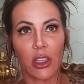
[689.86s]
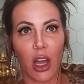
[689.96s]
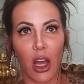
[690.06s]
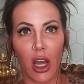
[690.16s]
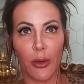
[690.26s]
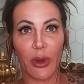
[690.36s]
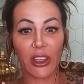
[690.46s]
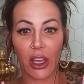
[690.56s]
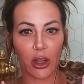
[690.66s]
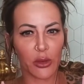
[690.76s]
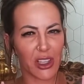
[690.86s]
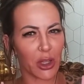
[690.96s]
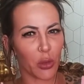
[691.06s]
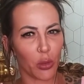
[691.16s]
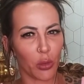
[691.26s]
Again, I was
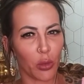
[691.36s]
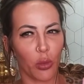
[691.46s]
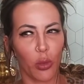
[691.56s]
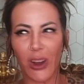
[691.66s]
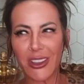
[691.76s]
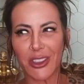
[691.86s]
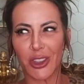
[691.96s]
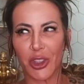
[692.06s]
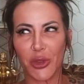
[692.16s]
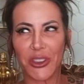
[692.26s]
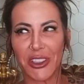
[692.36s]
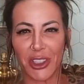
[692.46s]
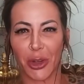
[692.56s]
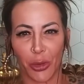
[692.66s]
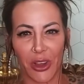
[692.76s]
like, what? You
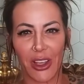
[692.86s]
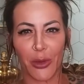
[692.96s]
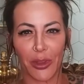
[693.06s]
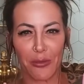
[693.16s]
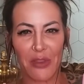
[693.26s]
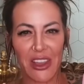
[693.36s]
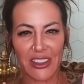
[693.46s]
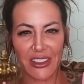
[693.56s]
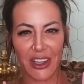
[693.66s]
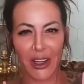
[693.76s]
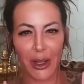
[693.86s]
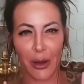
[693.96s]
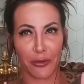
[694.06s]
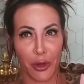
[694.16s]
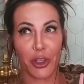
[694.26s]
disagree with me standing
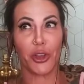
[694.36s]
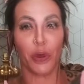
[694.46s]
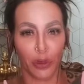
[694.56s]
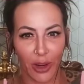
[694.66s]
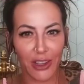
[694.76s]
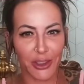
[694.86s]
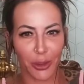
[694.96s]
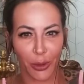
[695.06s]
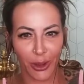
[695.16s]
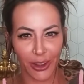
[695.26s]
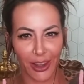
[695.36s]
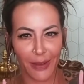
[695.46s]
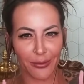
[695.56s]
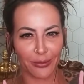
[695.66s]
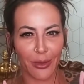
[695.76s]
up for your right to work?
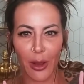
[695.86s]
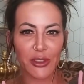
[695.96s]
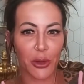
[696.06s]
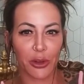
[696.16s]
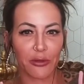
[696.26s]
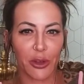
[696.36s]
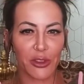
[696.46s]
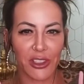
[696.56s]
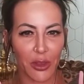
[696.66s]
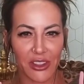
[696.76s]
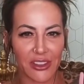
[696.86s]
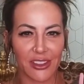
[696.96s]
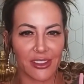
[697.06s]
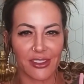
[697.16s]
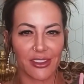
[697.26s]
I'm so confused how
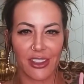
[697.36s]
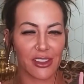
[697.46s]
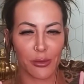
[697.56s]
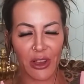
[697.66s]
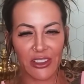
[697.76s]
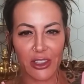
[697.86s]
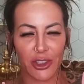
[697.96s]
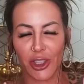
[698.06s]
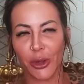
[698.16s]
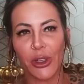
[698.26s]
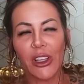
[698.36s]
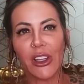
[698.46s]
this doesn't make sense to you.